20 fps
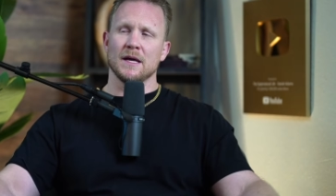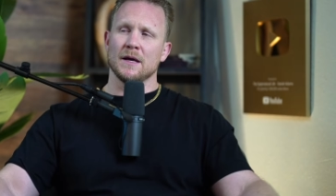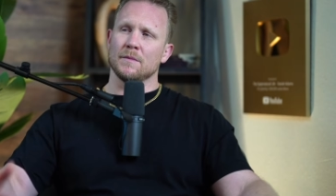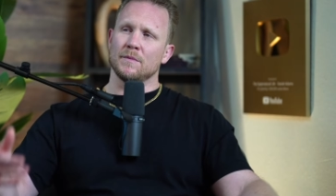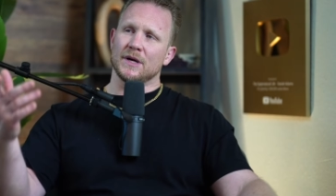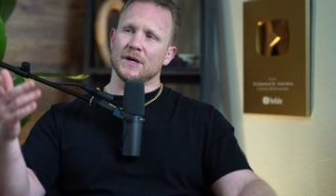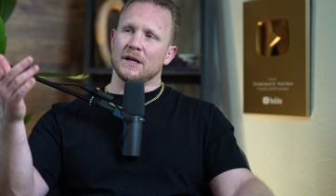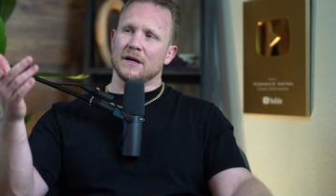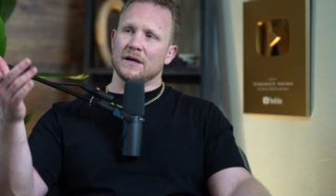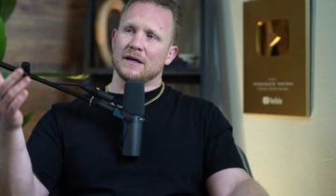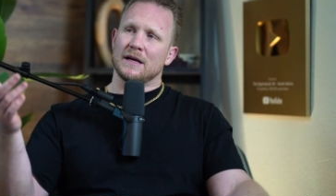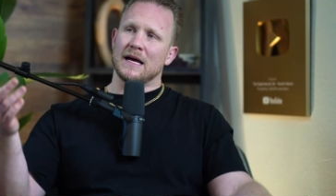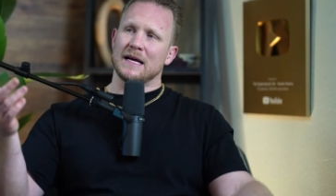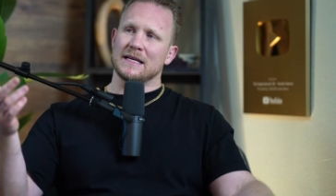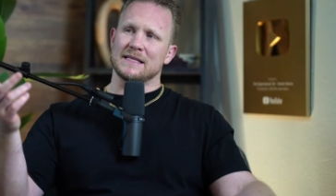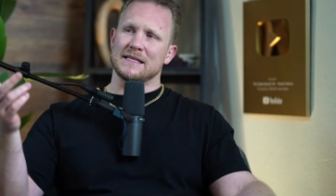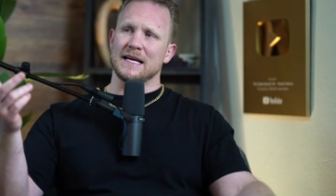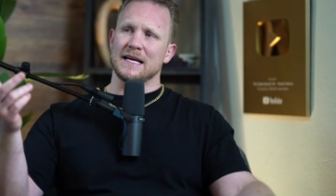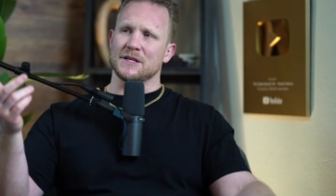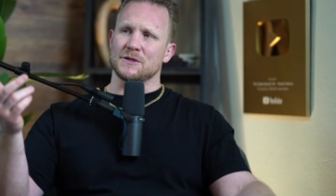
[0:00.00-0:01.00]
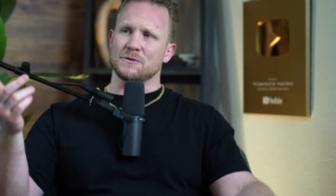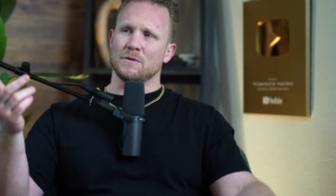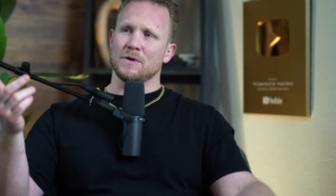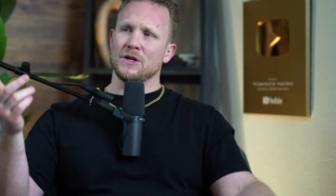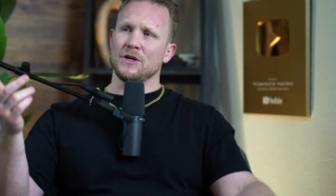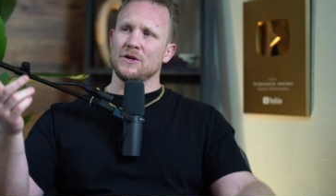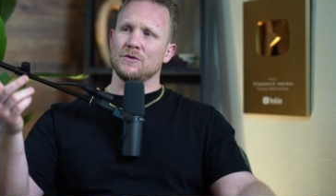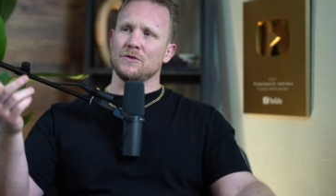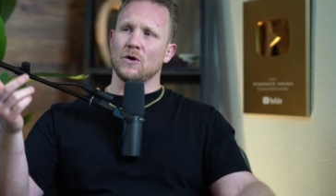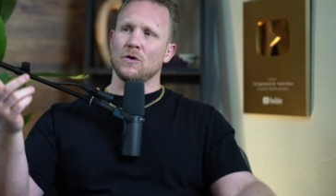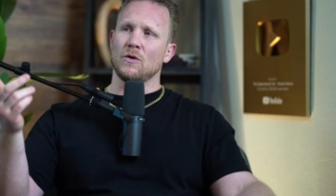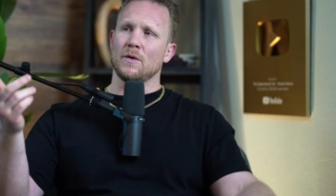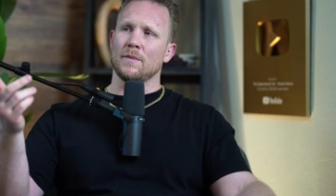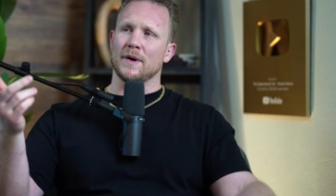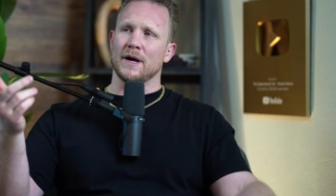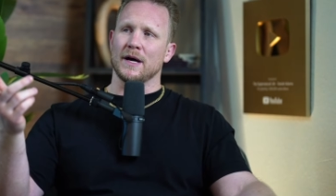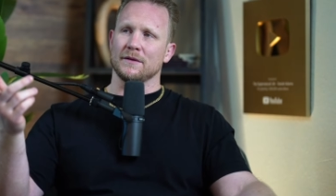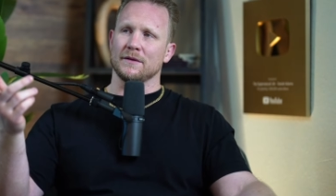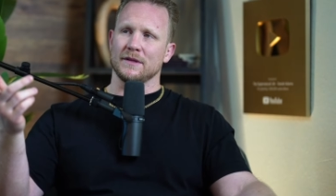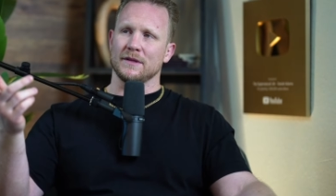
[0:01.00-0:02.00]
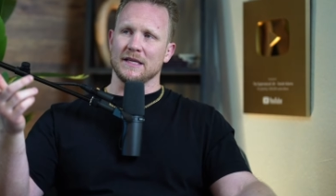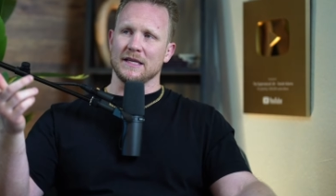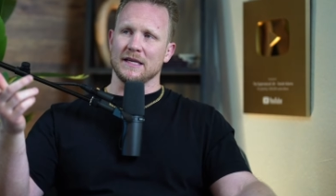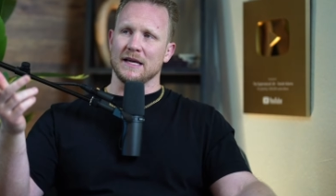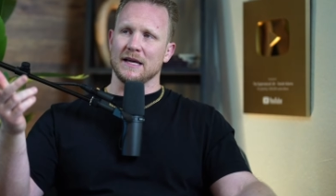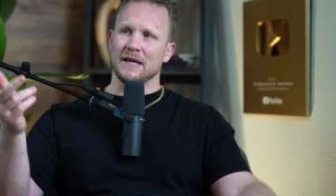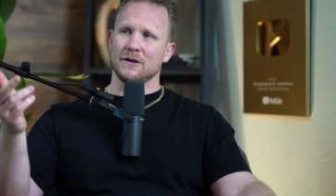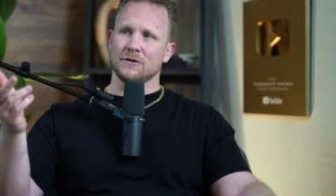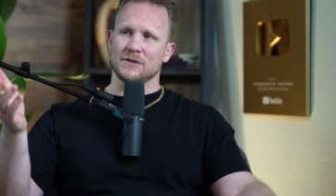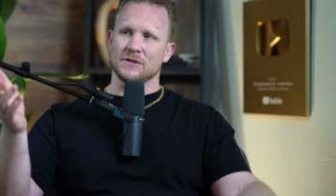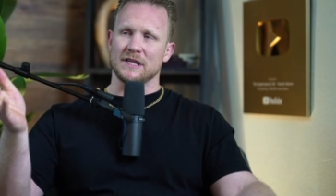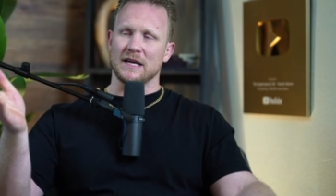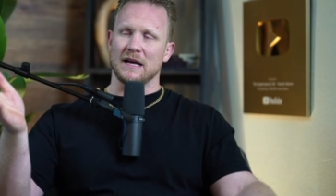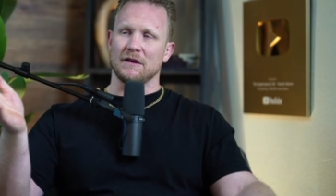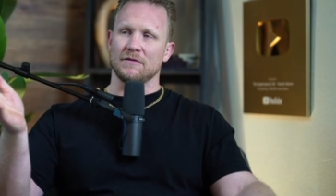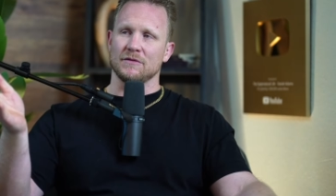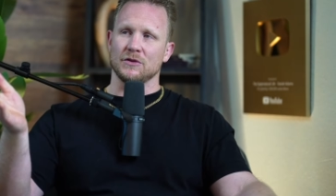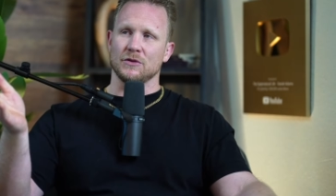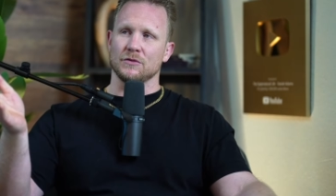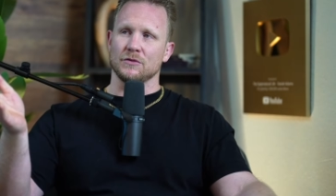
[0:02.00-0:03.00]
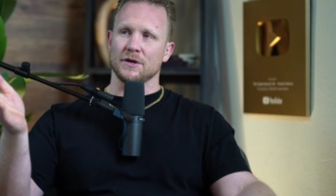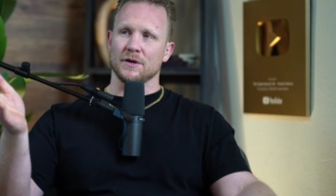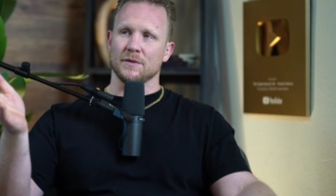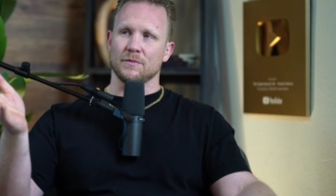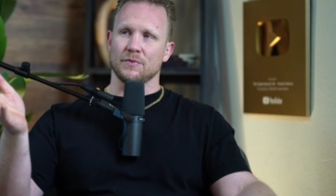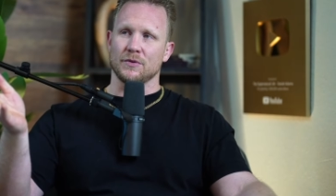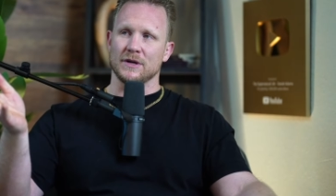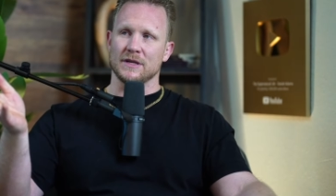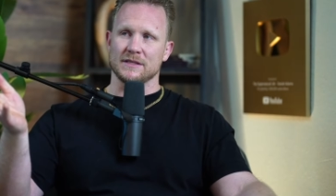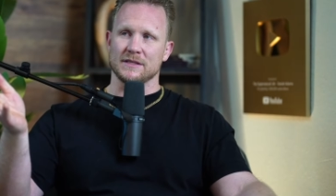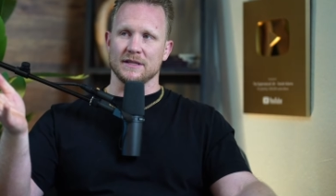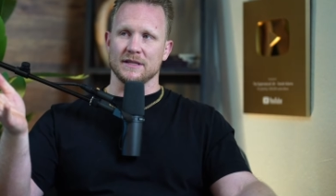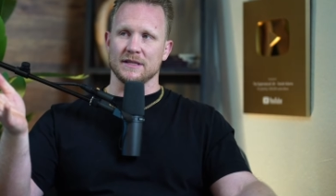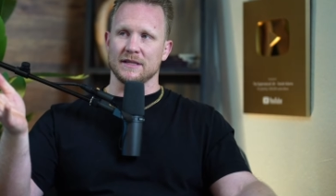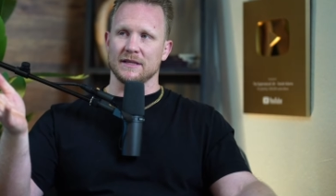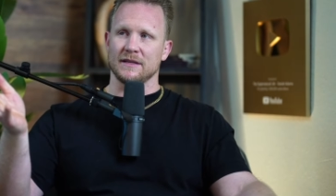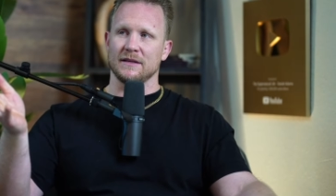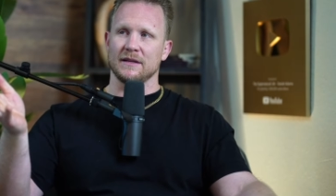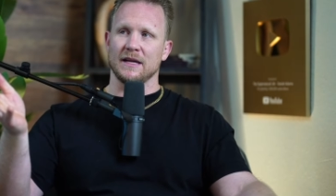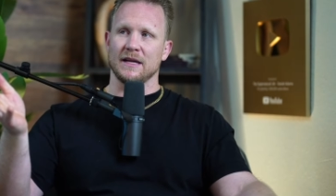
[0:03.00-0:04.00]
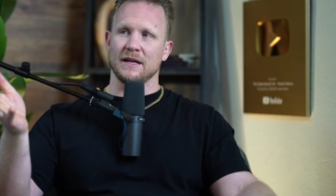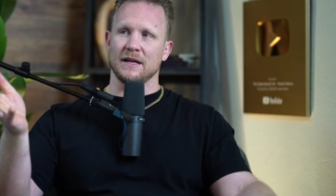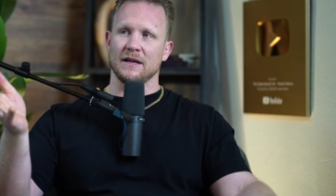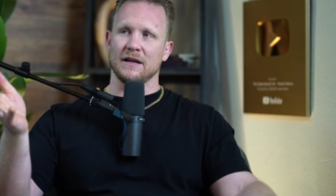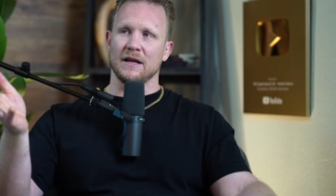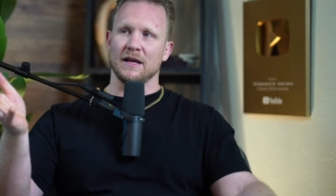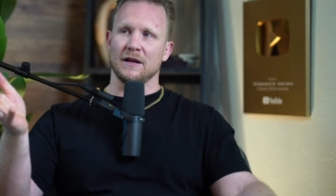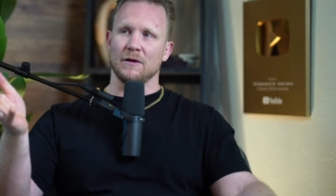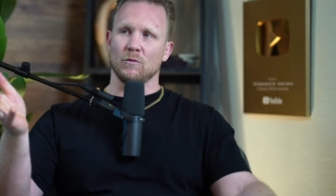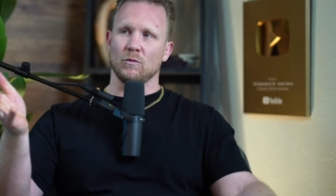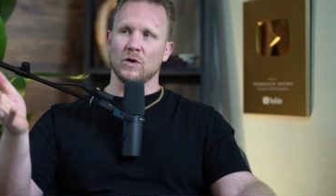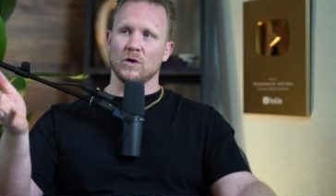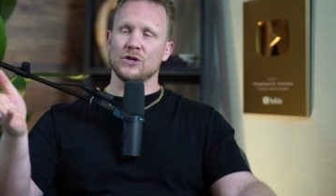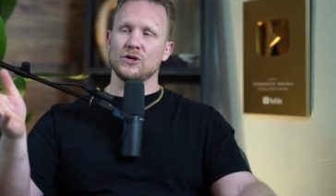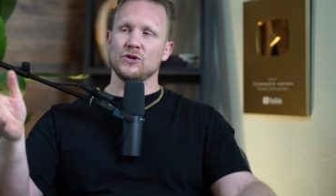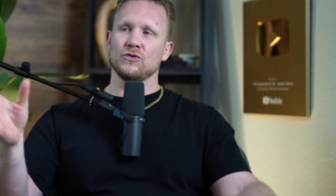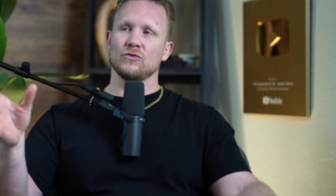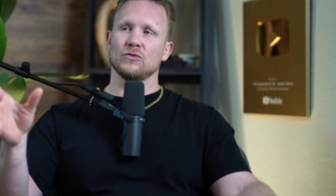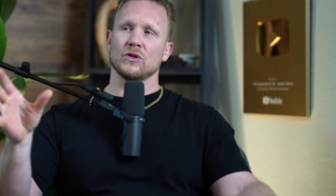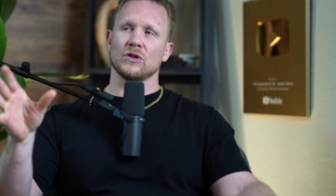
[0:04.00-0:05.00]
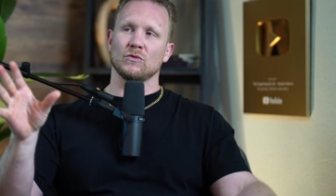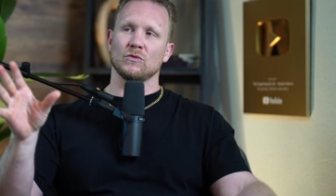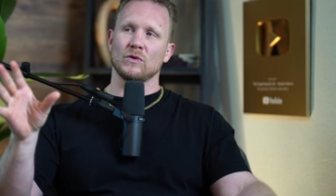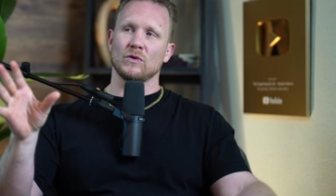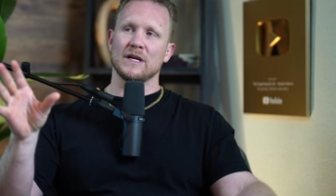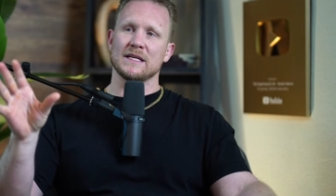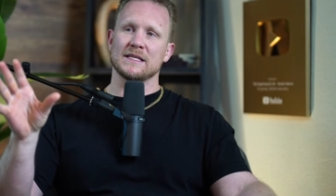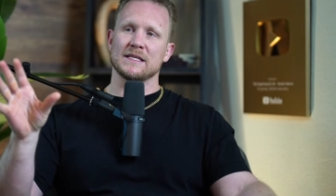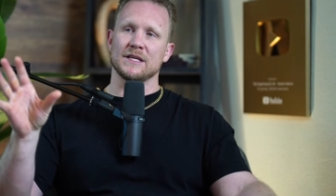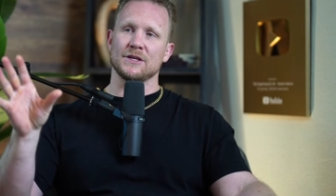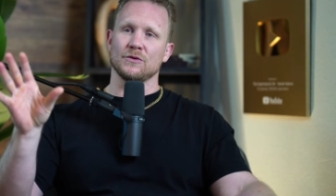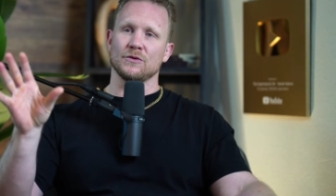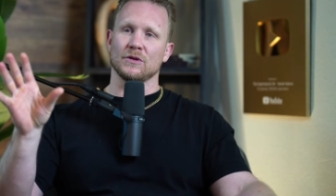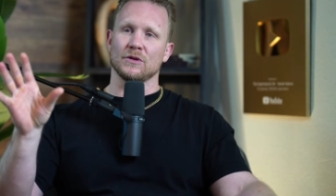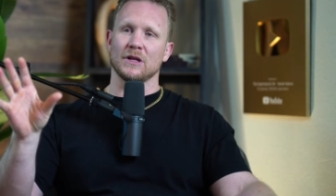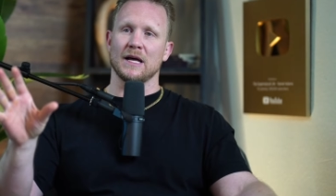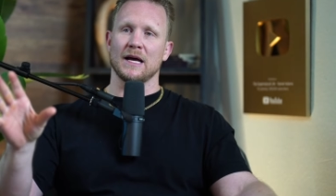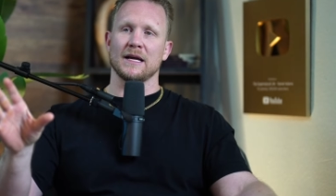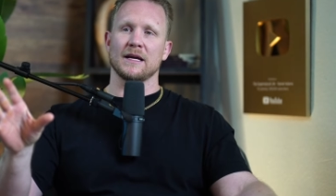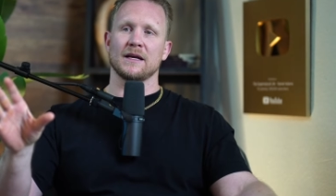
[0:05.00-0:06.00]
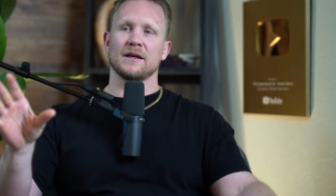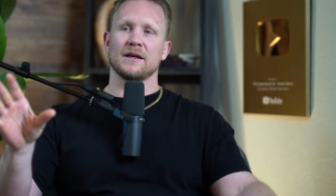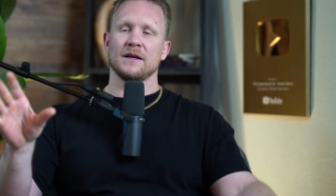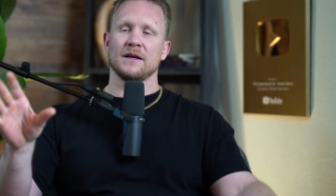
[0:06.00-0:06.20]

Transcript: But Isaiah, what do you know about the El Salvadorian president, and and what do you what is it you like